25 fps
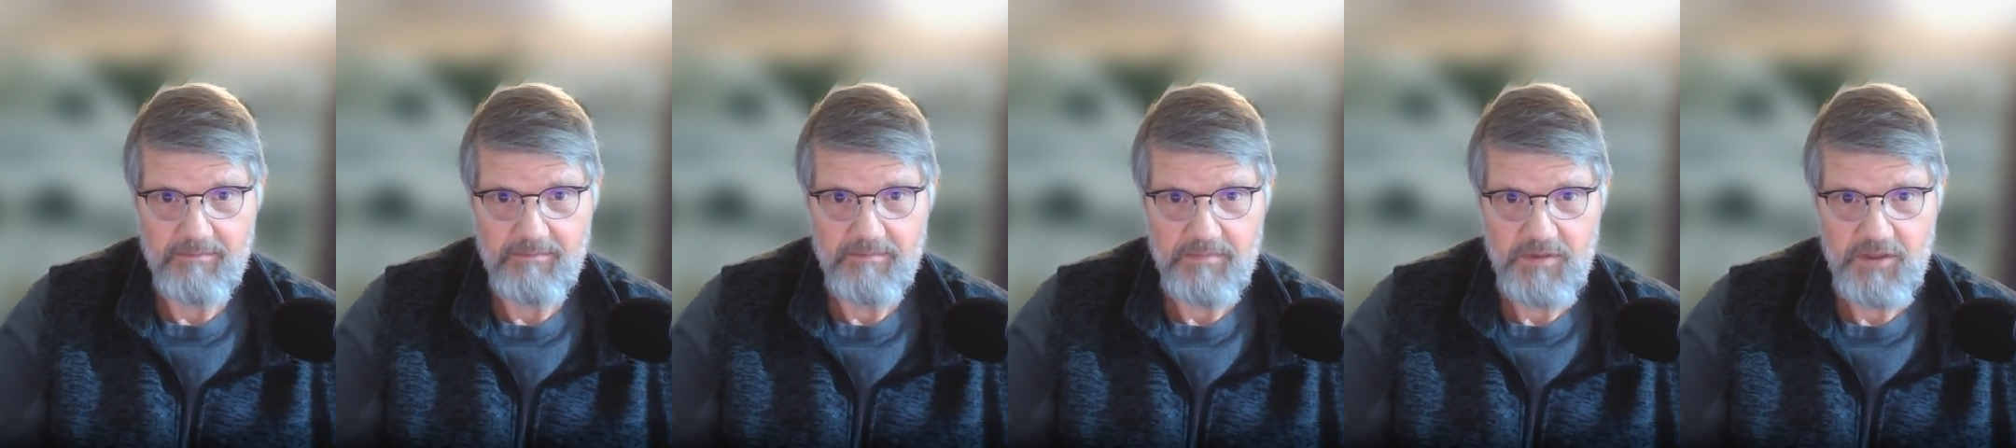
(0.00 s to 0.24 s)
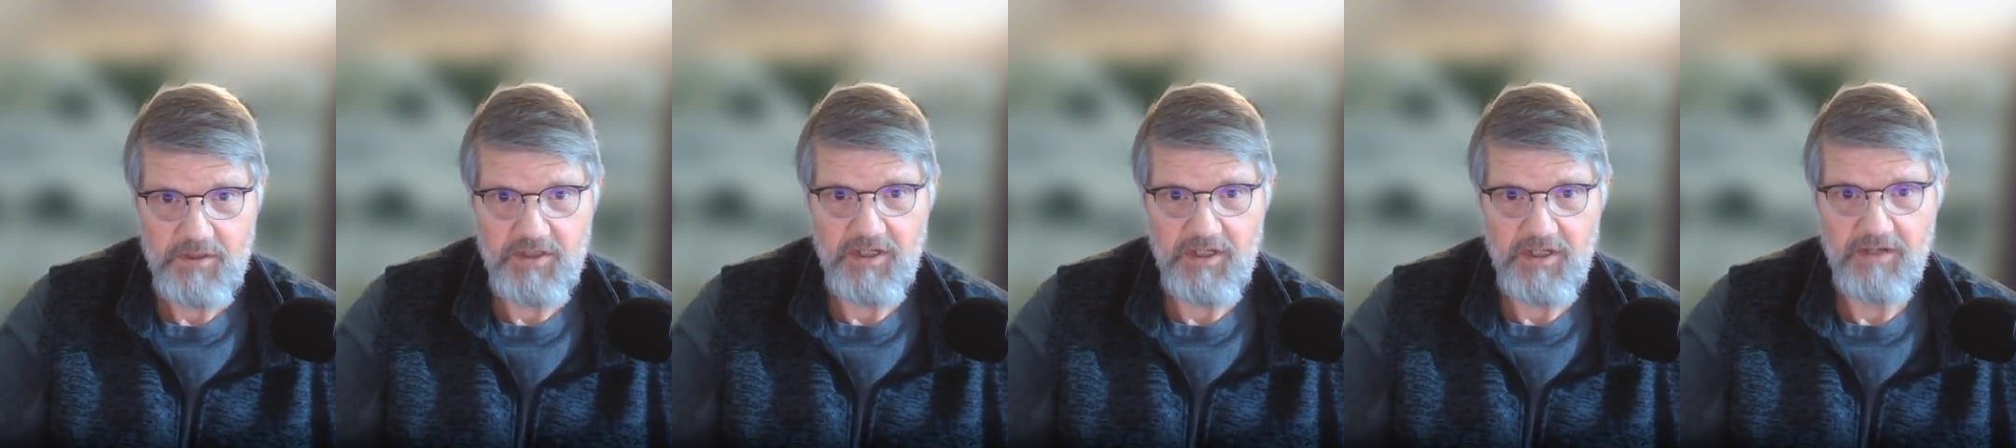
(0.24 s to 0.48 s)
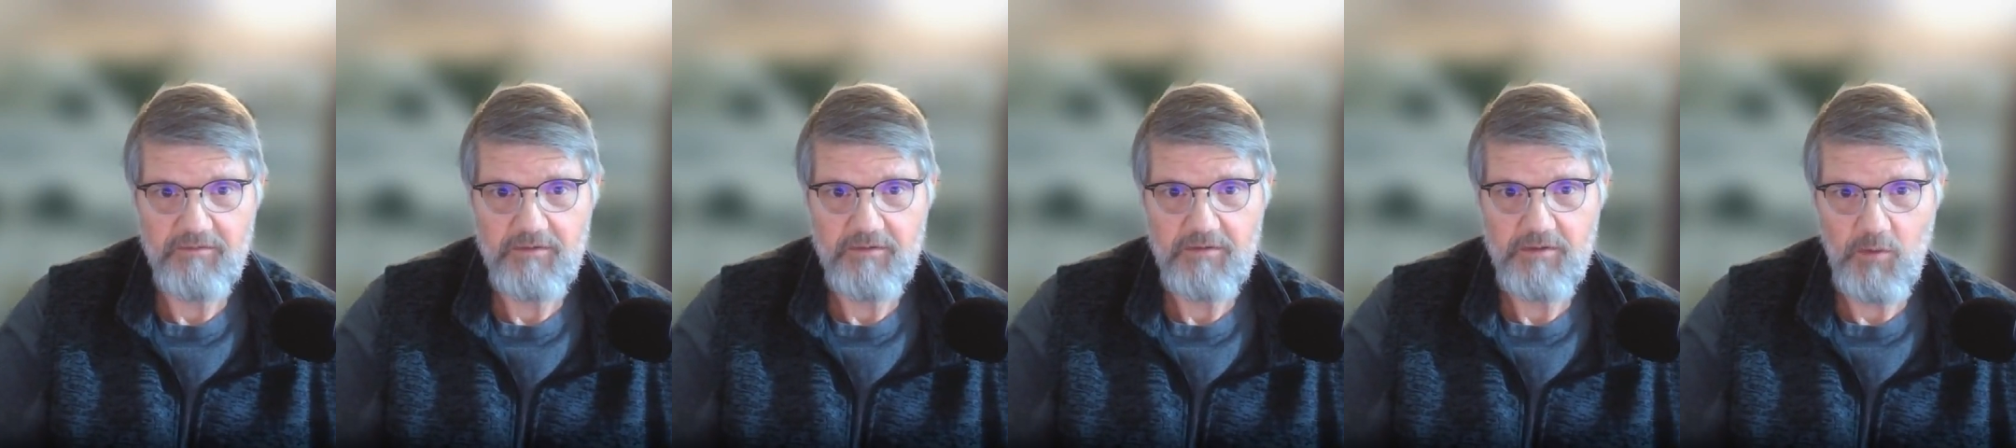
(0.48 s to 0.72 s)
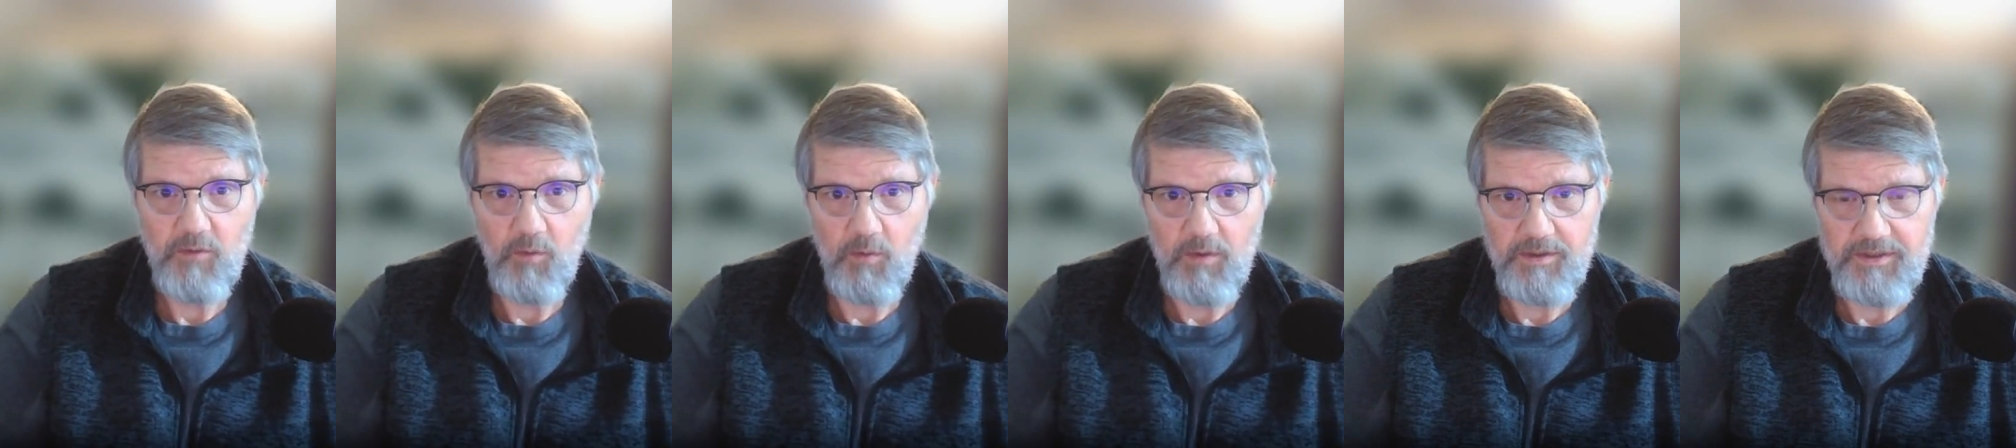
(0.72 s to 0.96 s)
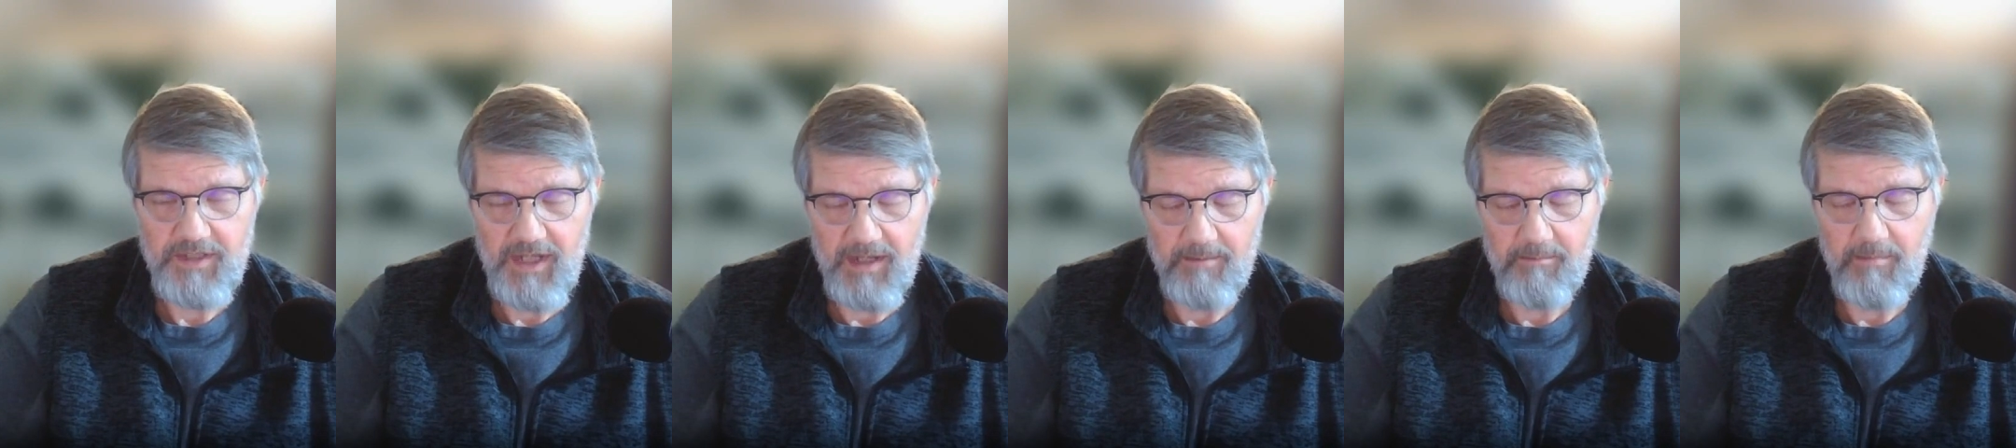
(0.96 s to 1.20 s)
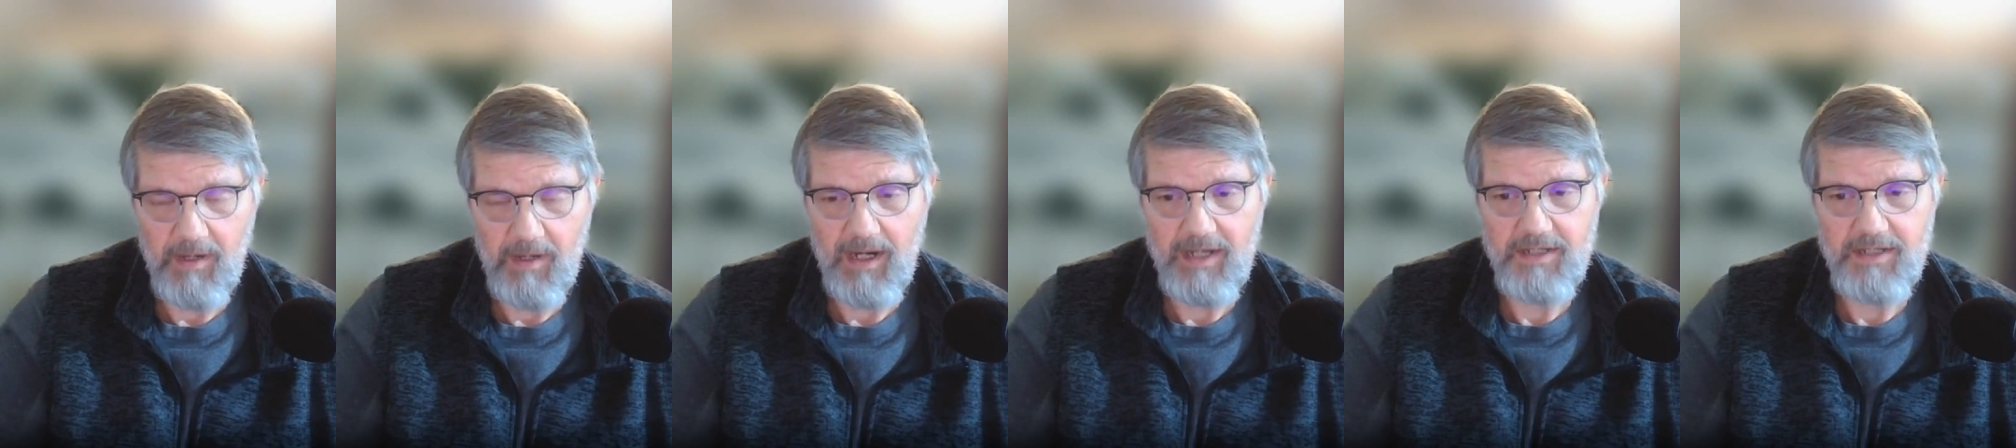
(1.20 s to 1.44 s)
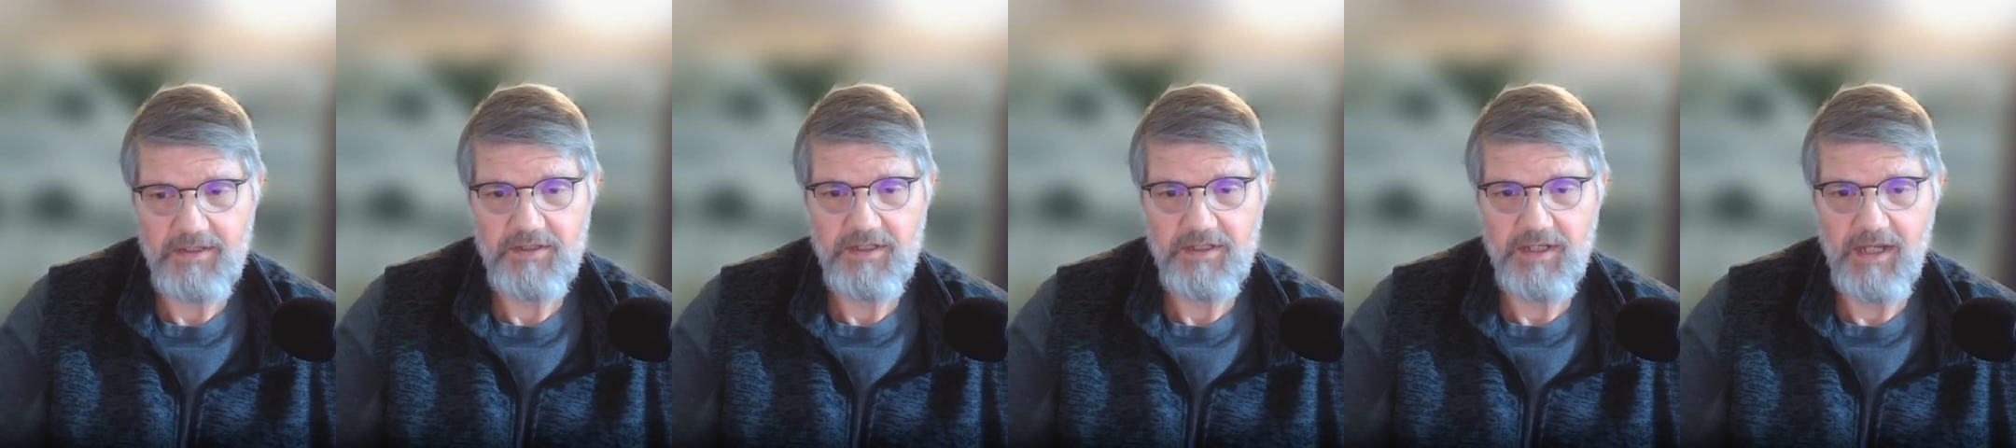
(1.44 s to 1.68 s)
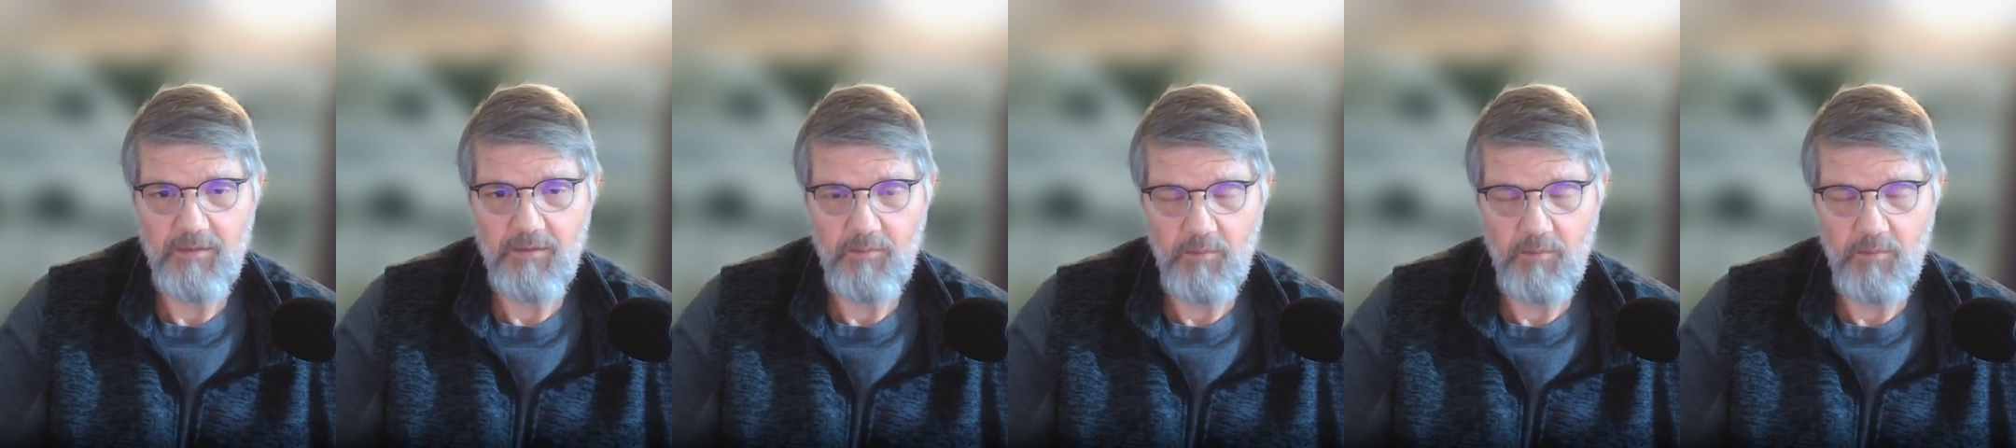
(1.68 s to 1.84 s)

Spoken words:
shift towards that mindset